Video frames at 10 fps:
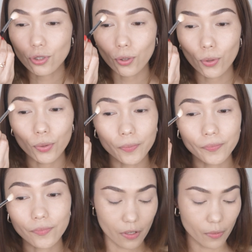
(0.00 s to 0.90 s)
to
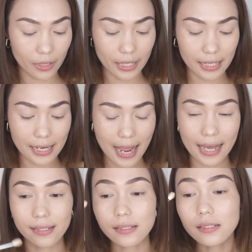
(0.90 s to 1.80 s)
really
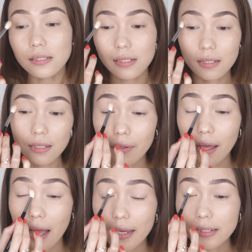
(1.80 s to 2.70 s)
enhance
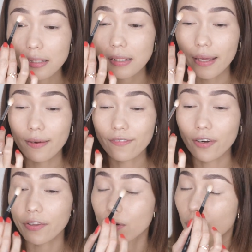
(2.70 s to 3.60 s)
the eyes any further.